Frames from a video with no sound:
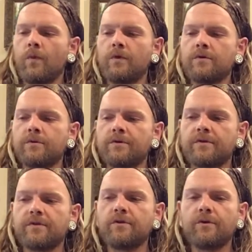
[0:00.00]
This one's
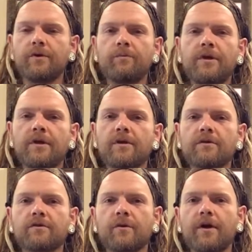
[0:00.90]
Dewy Peak.
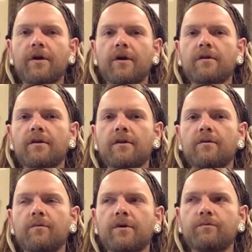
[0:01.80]
It's quite earthy,
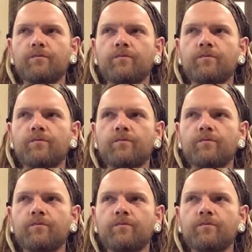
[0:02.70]
but